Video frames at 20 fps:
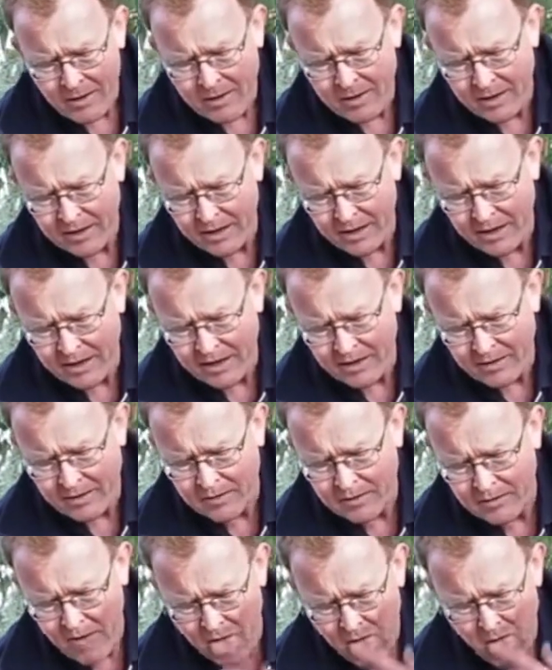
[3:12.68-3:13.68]
Again,
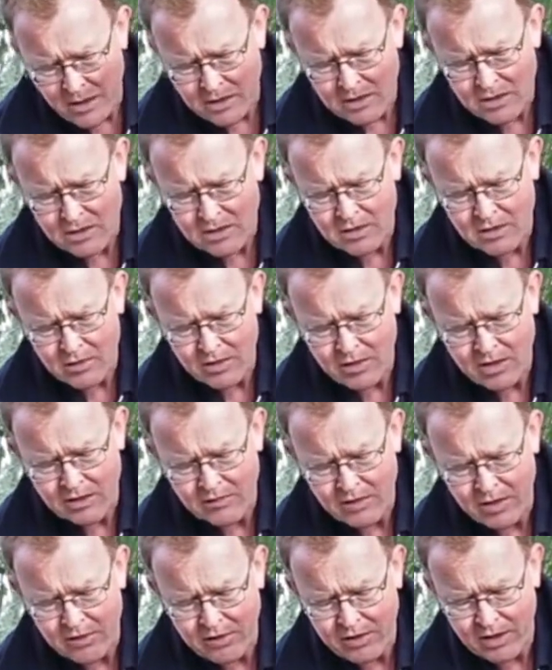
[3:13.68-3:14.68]
it's just a question
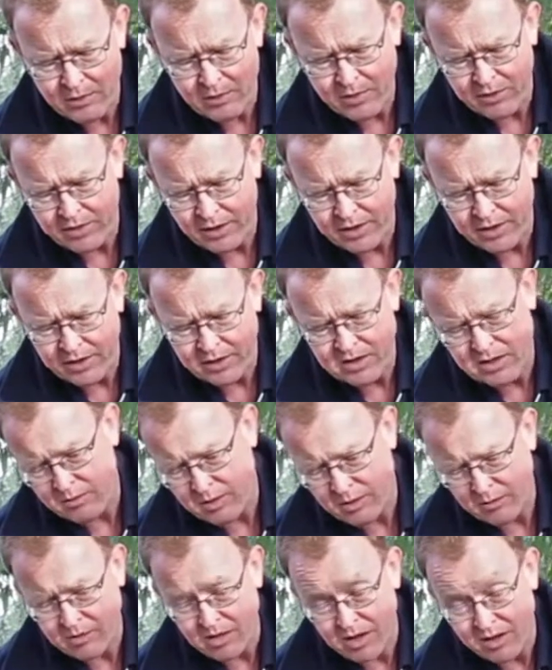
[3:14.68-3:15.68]
of giving that a bit of a lick. Some
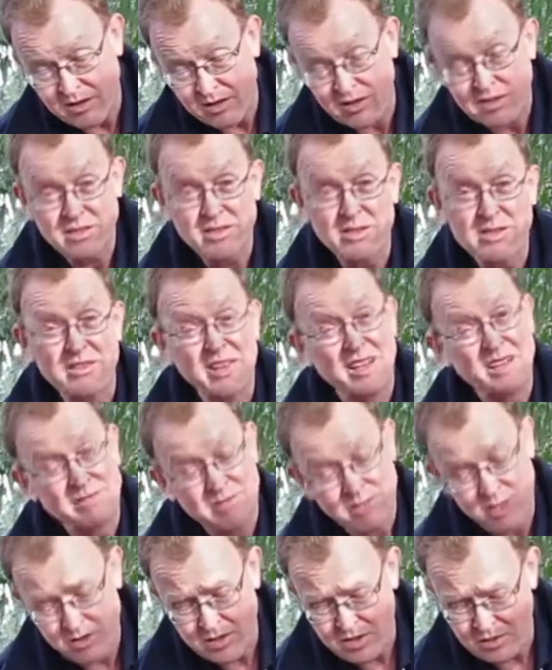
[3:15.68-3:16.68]
people don't like doing that.
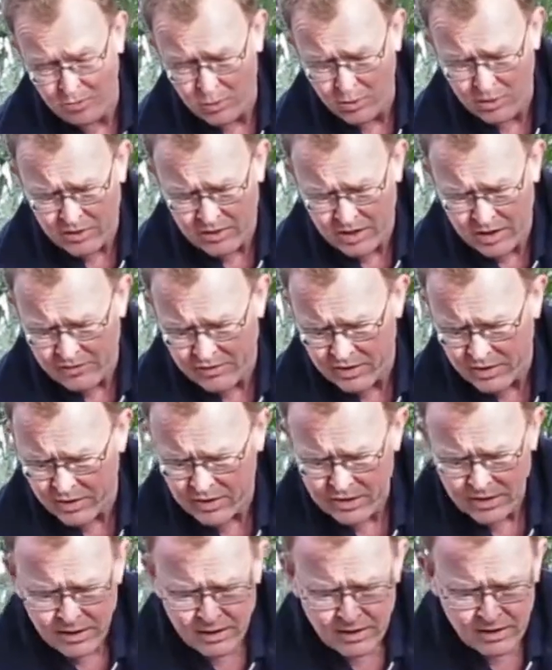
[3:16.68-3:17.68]
Use some water out
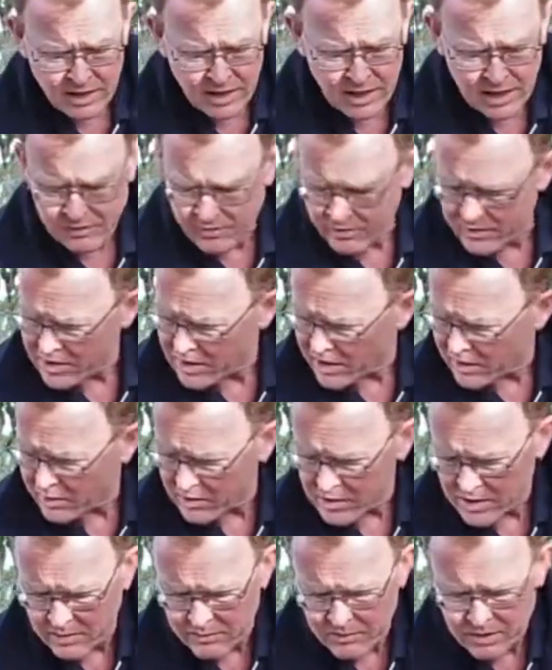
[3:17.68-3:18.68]
of a jug
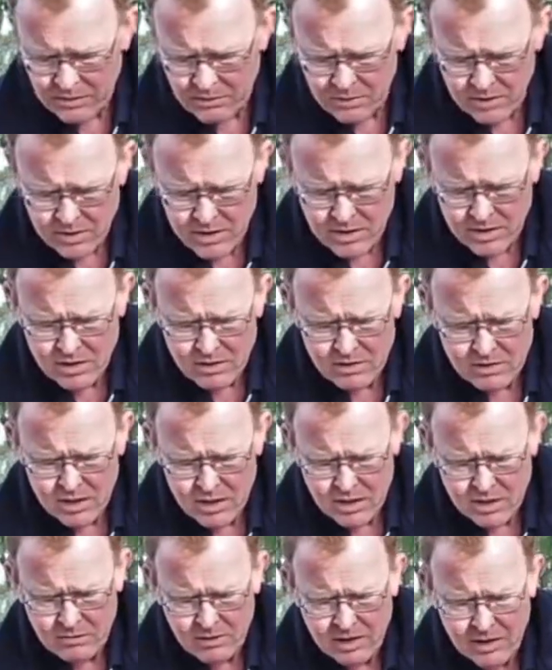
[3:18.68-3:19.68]
or something, but just
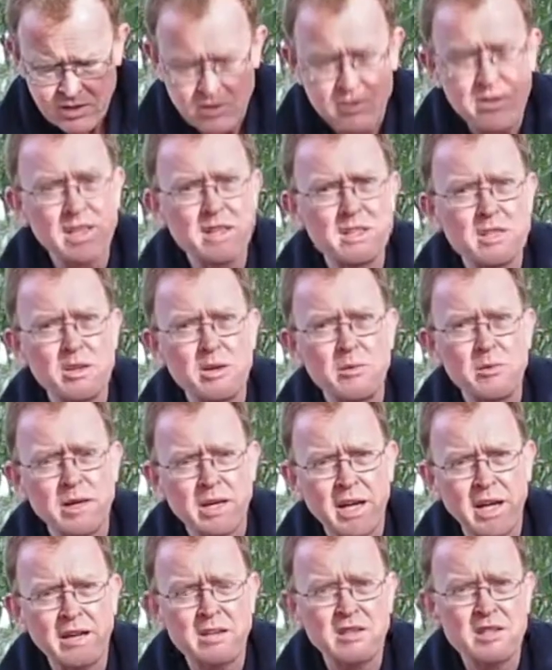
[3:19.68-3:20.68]
to make sure that's
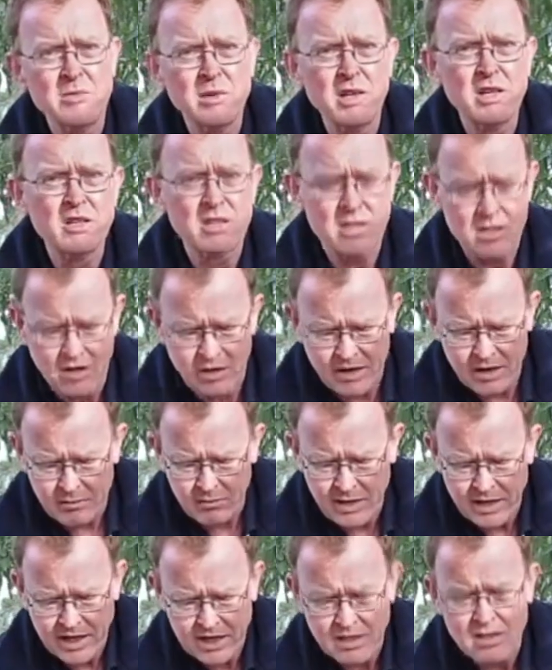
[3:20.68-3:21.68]
lubricated, so when it's sliding
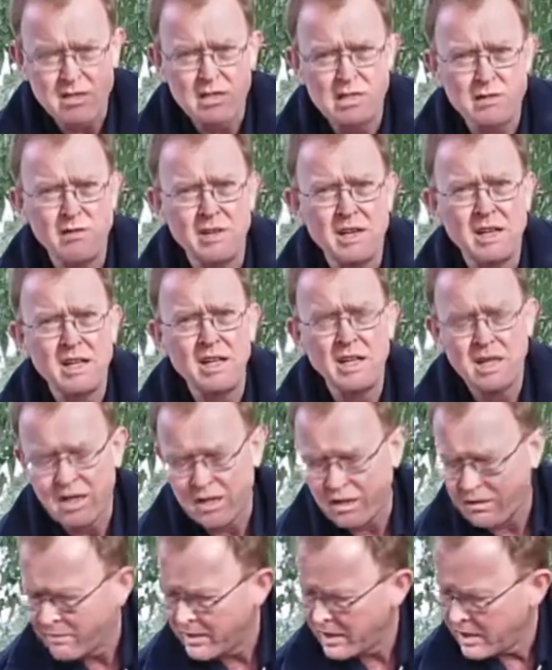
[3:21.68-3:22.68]
back into this fitting
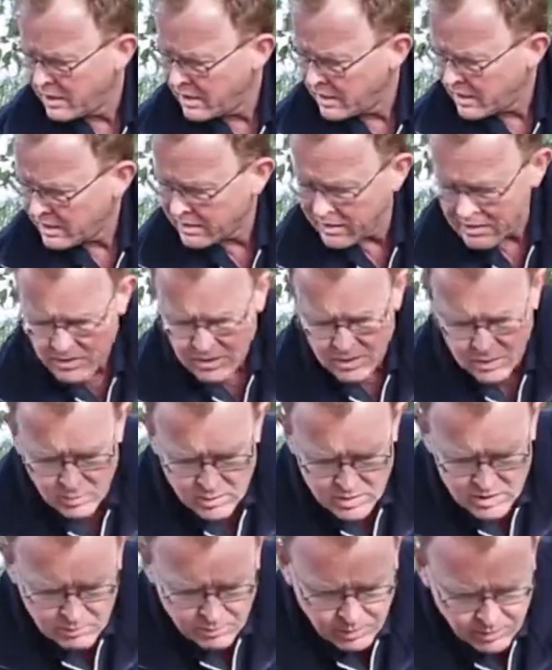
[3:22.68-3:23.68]
here, it doesn't
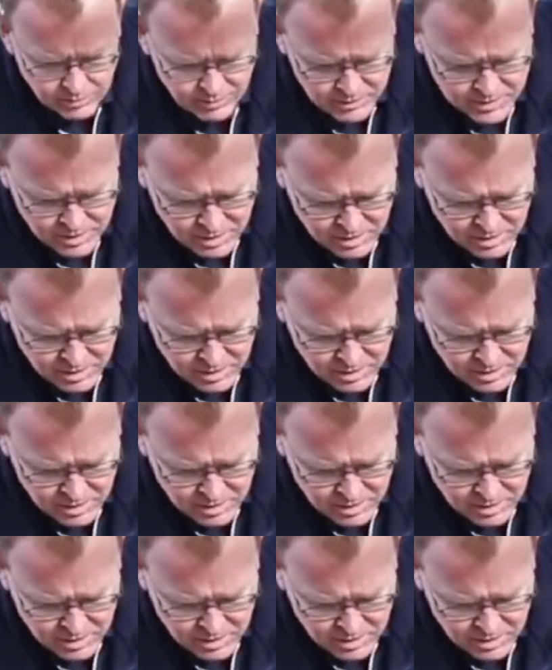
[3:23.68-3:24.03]
cause any problems.